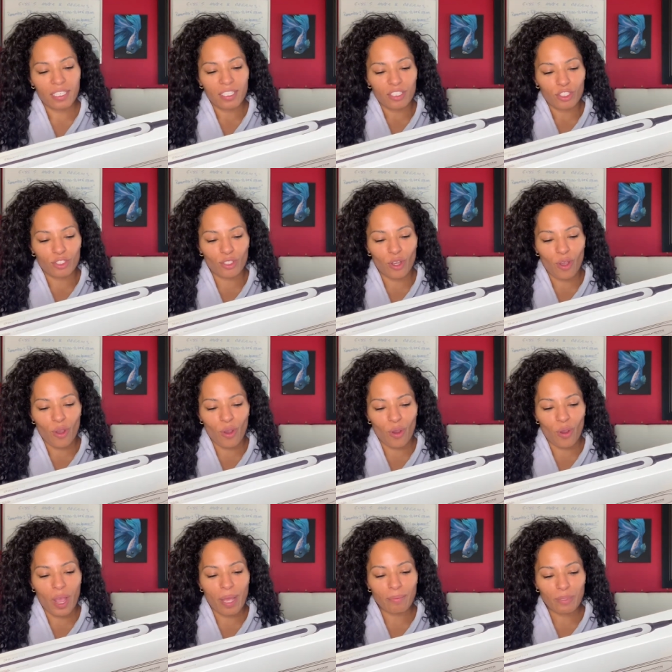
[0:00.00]
So
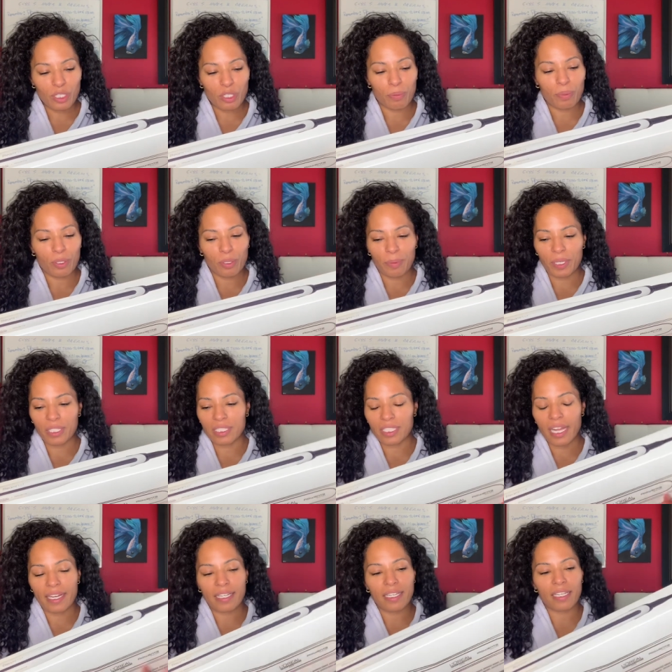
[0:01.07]
I'm super duper
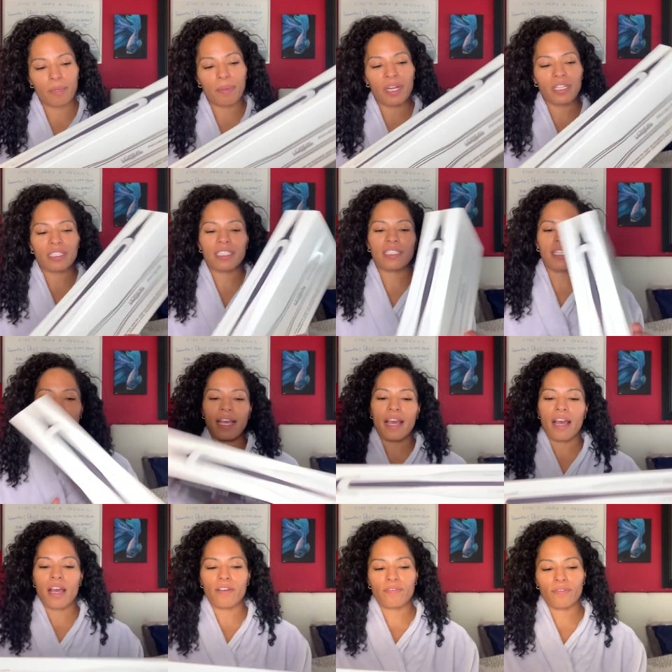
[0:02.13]
excited. Apparently they
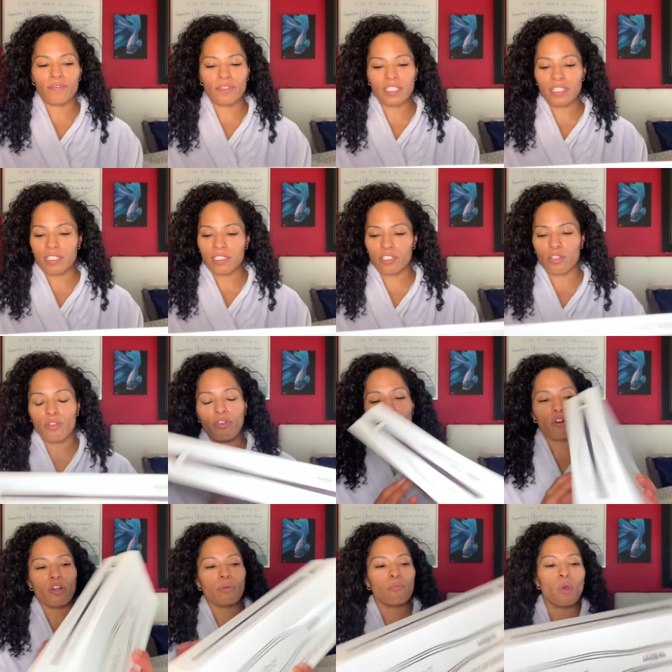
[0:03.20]
have, this is the
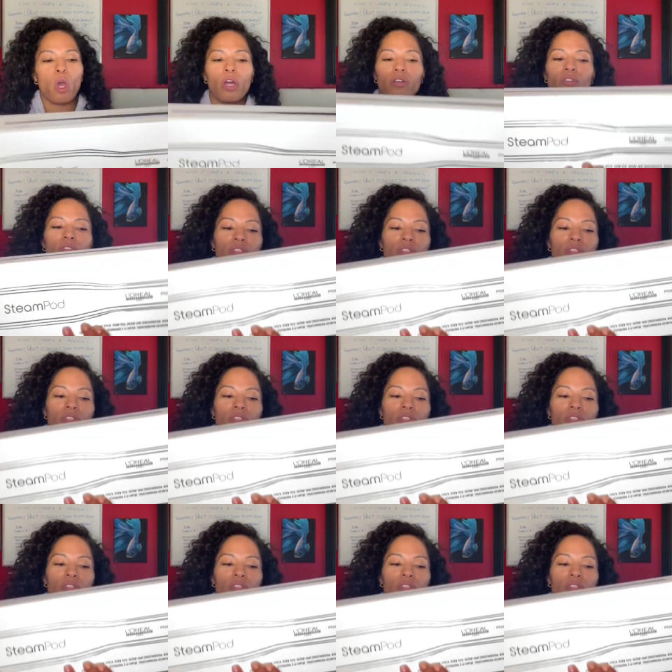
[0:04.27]
third model.